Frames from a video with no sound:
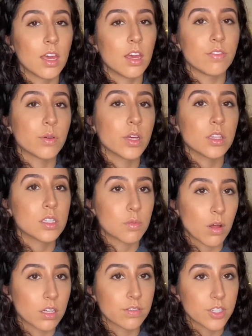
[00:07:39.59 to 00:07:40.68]
if you get the
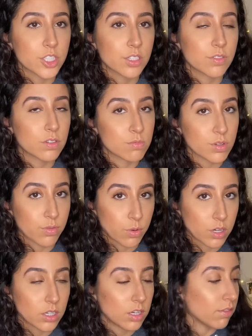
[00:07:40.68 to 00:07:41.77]
smaller version from
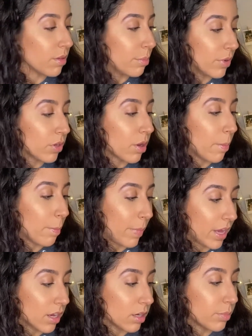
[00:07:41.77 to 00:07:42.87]
Sephora of the Milk
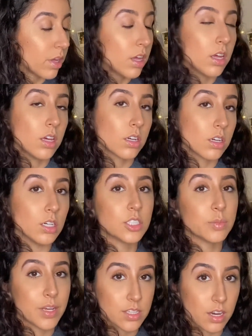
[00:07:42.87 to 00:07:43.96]
Makeup KUSH
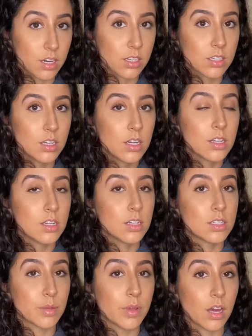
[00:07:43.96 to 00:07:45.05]
mascara,
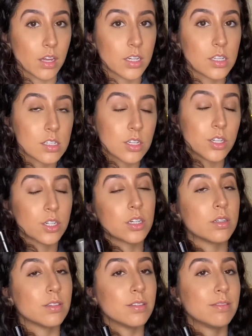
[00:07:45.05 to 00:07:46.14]
to be honest, you're
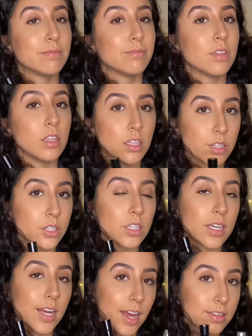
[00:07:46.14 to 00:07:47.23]

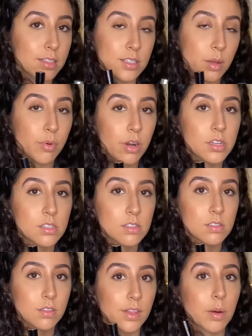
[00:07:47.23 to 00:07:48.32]
literally at the same price.
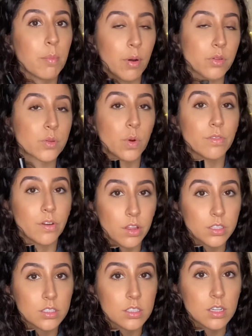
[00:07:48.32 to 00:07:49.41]
They're both
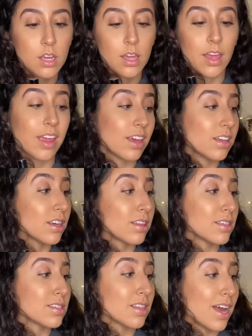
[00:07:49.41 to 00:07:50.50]
$12. And
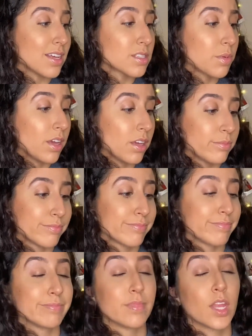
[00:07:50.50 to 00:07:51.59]
this lasts me
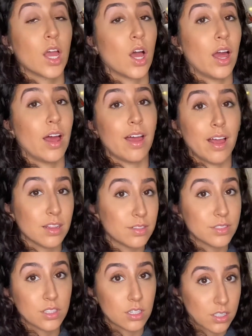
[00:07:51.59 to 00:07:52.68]
a hell of a
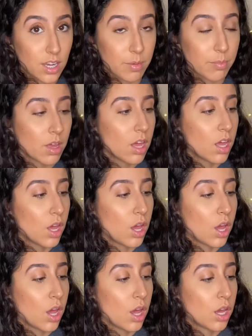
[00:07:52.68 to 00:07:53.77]
long time.
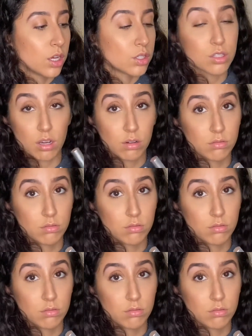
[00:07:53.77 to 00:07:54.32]
So,